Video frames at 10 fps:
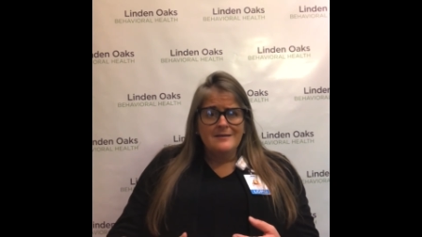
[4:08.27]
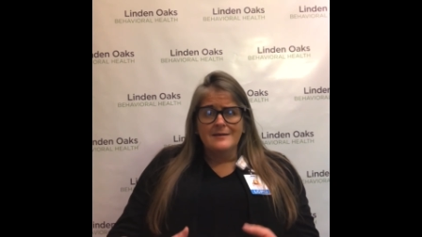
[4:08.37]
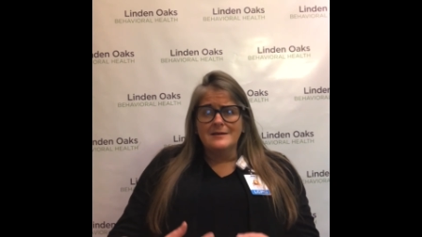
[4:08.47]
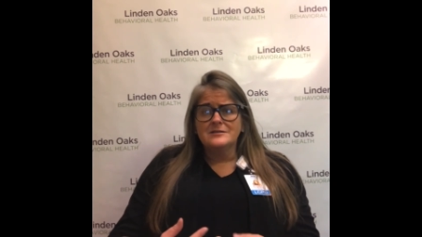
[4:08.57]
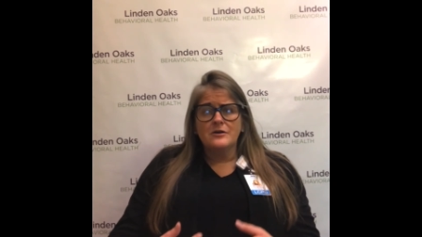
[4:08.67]

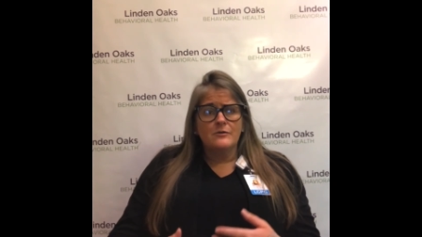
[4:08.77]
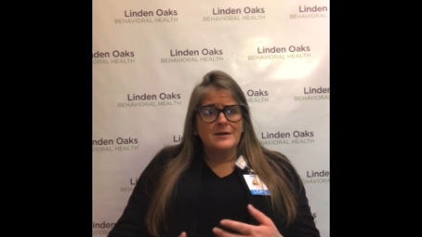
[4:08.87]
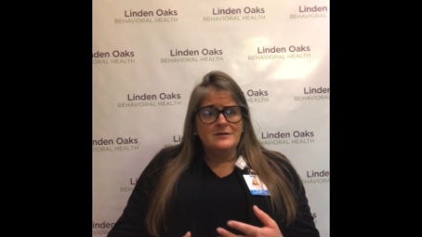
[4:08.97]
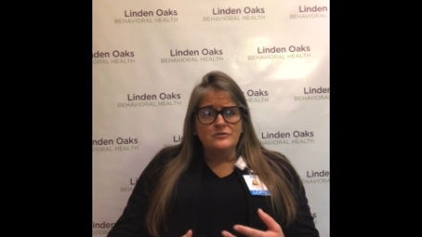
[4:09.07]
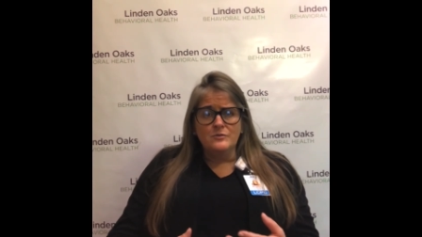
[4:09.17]
Like, it's
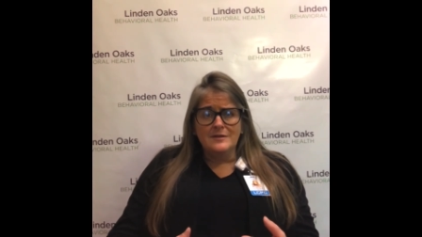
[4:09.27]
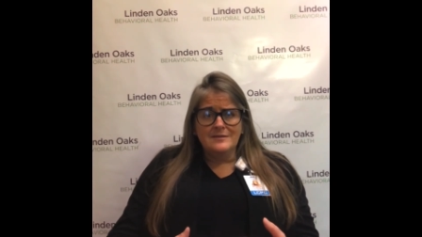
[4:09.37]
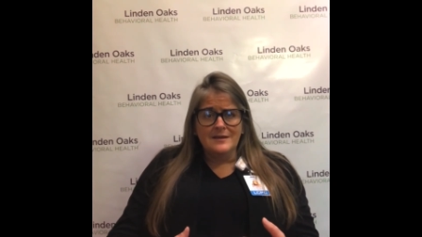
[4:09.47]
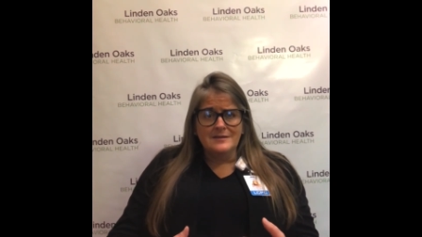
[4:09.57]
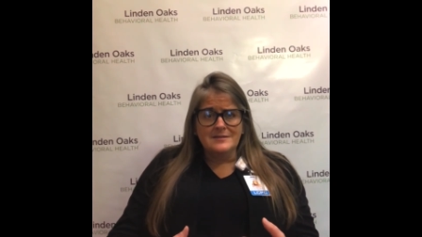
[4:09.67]
already doing
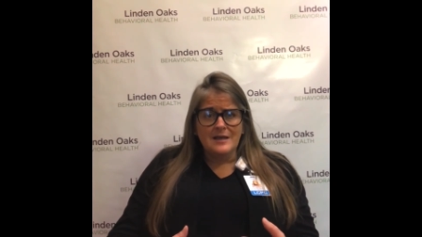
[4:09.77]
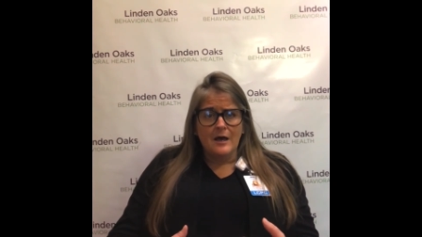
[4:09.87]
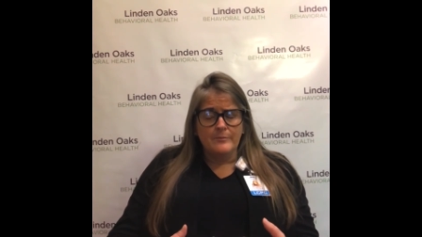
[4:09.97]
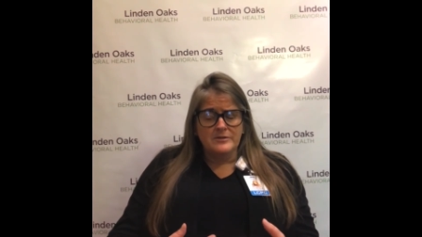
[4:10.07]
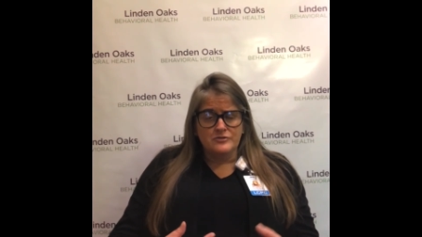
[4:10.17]
things to
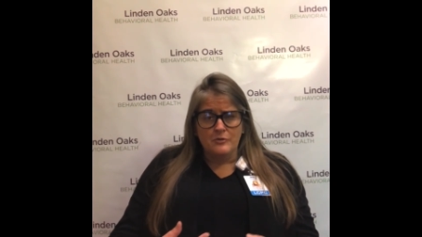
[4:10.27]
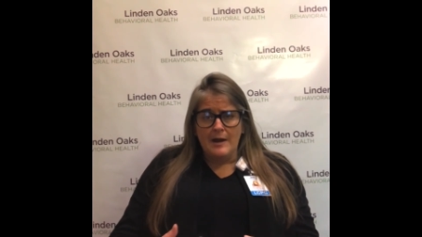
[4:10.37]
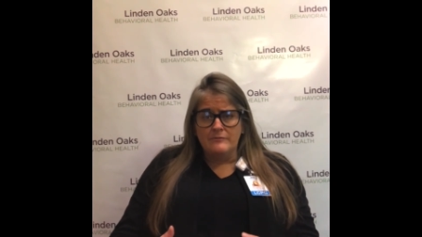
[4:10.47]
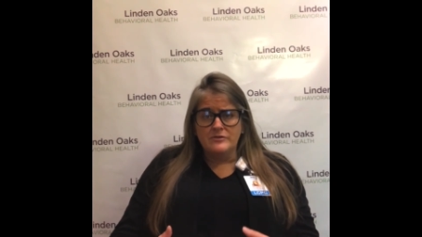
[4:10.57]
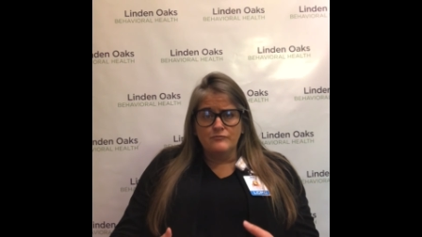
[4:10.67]
help us
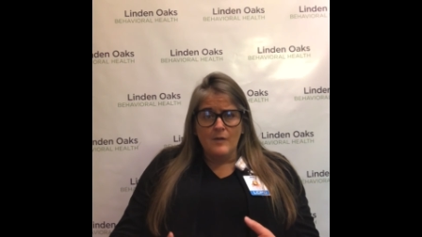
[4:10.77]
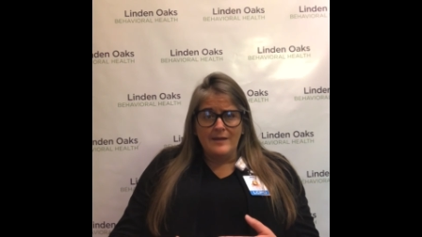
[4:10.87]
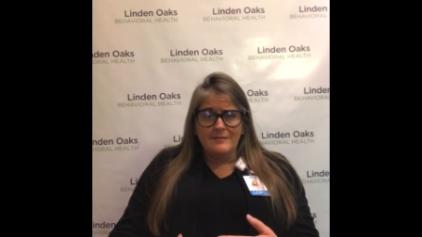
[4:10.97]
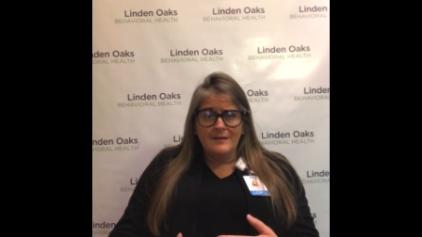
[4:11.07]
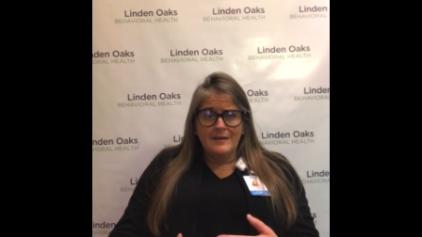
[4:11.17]
ground and
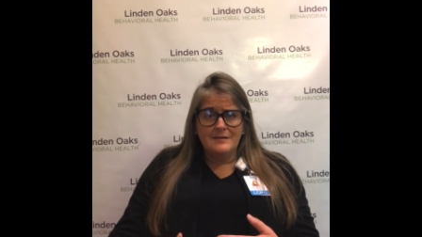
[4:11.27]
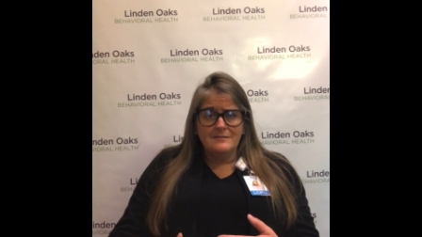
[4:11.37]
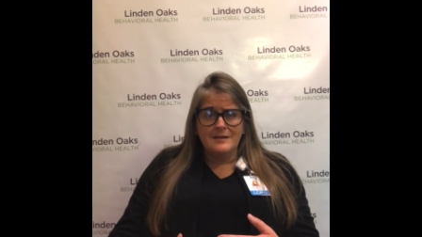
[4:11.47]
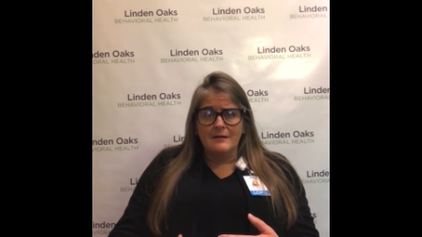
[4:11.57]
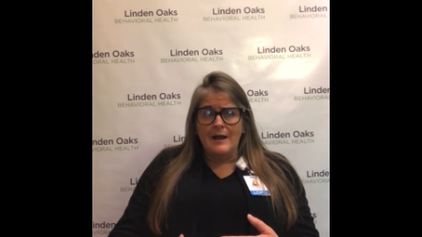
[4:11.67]
regulate
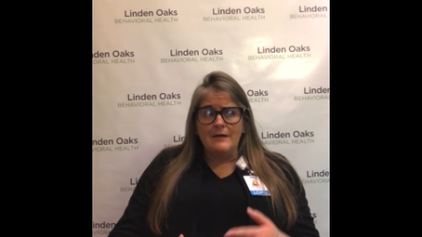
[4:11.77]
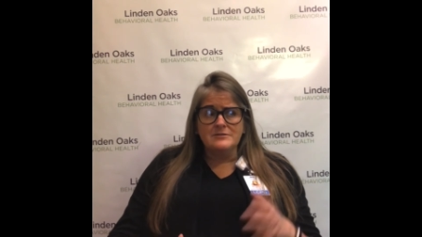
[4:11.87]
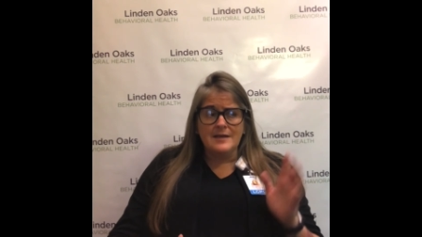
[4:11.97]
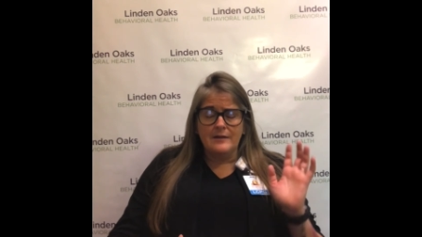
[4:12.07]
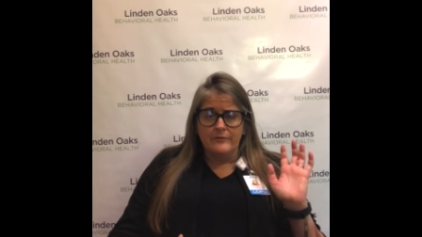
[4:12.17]
that are
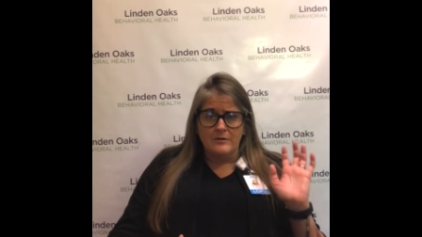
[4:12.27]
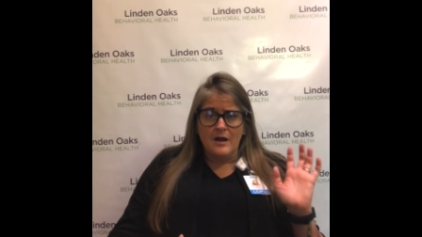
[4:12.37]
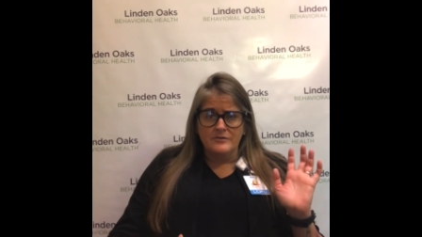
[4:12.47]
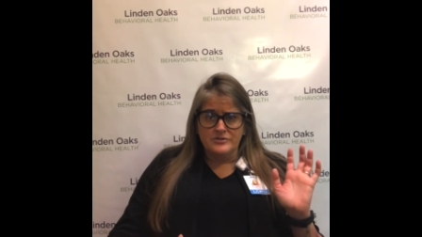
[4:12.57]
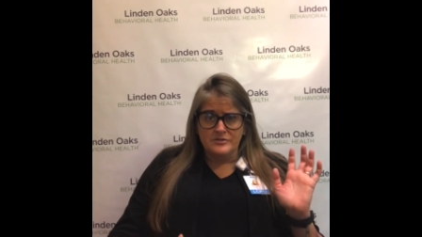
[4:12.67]
outside of our
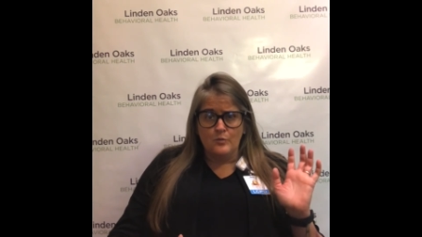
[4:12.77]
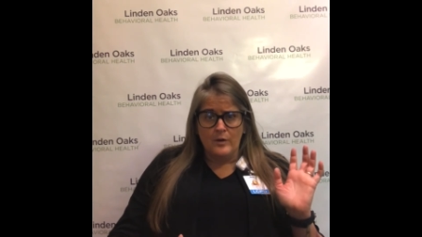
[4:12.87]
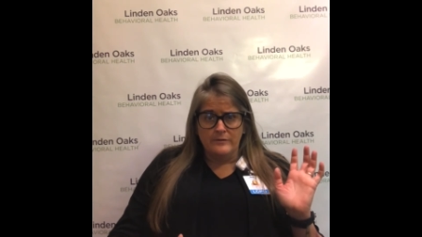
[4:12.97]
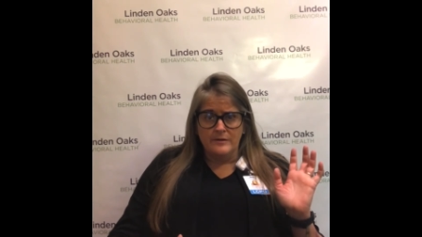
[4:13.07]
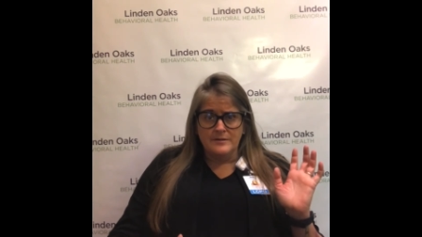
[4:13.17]
conscious
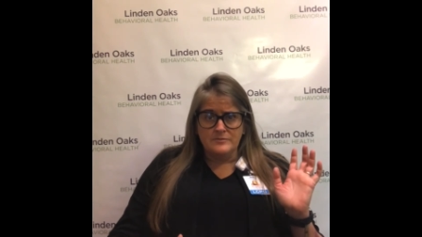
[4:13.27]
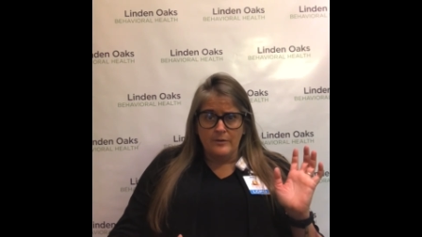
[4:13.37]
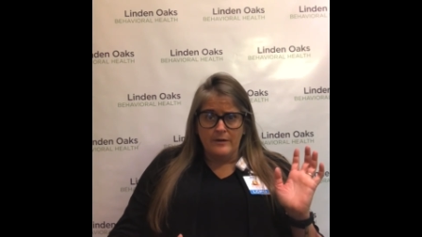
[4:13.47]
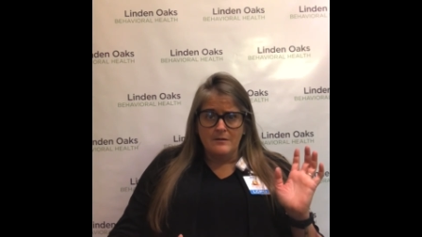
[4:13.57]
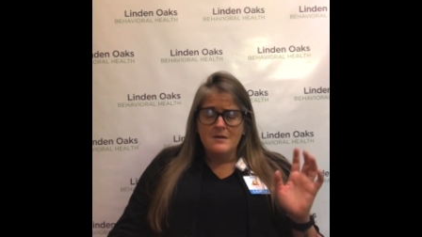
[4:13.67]
awareness,
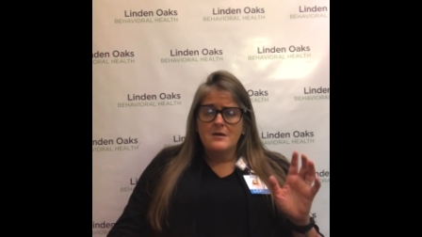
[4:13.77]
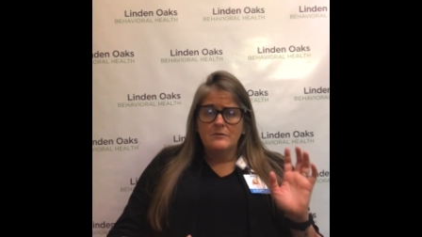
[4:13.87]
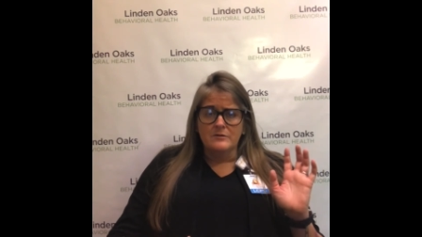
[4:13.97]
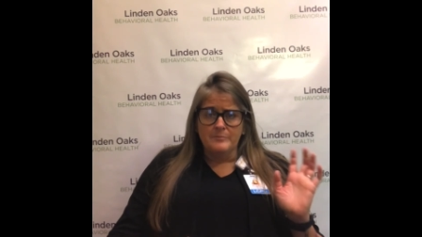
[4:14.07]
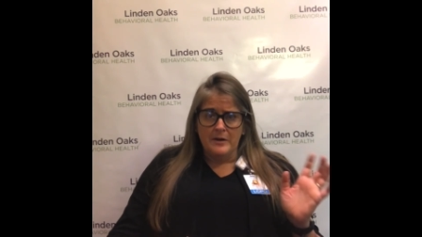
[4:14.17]
right?
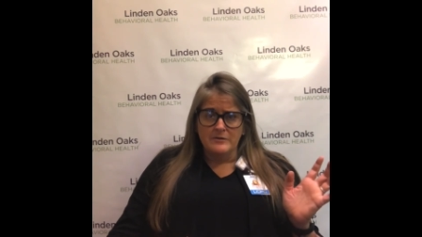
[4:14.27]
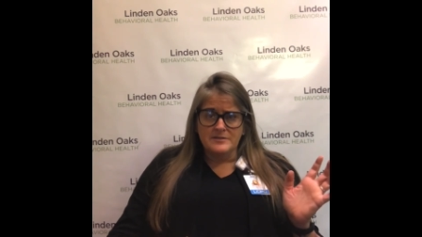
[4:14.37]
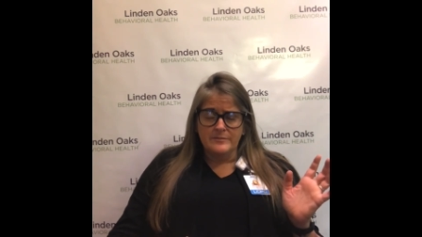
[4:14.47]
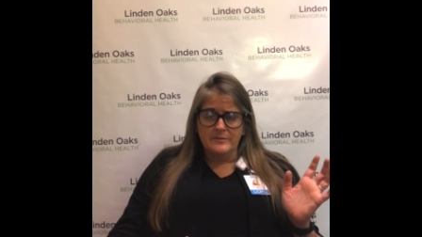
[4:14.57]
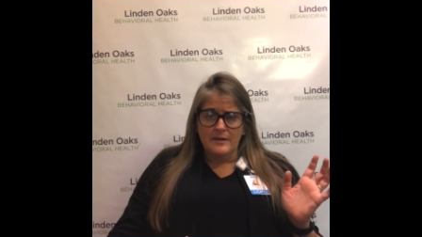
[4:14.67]
With
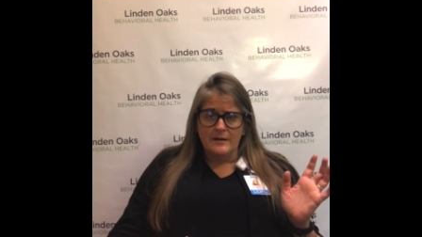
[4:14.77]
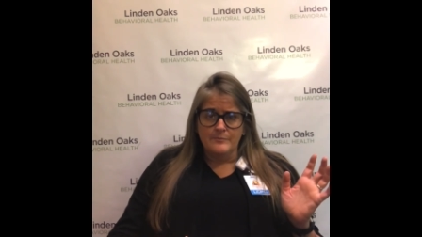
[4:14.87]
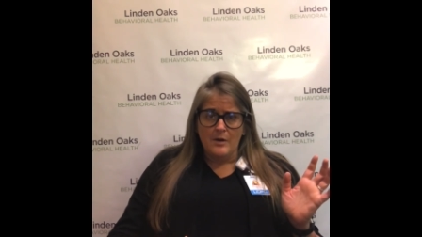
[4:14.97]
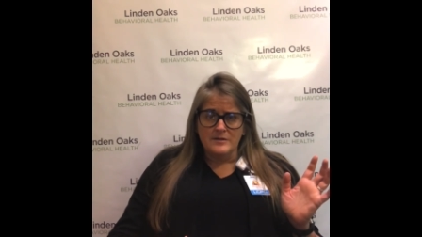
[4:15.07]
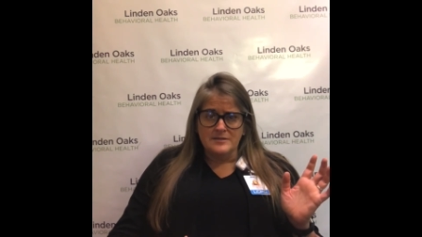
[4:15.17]
parasympathetic
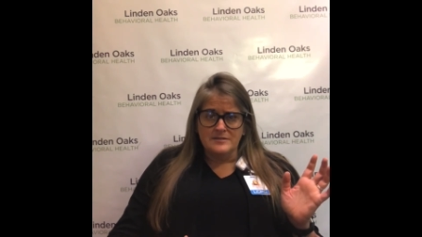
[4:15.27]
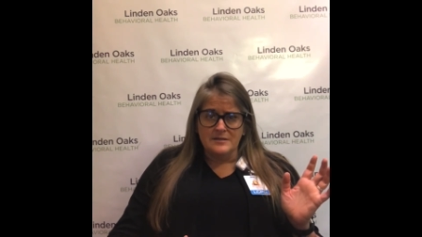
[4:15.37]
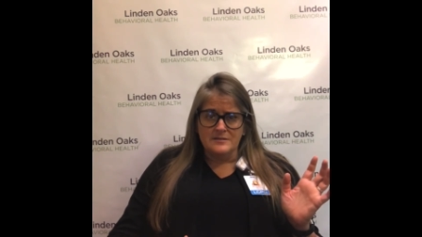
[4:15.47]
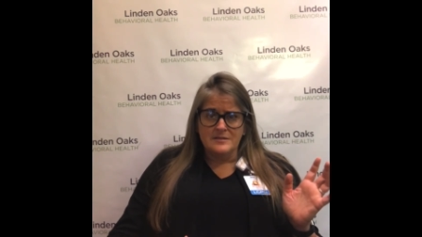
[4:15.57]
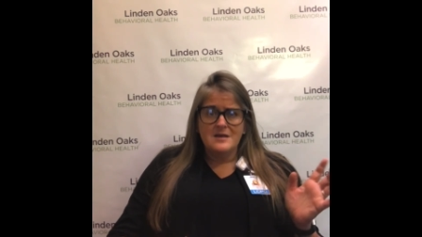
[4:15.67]
processes,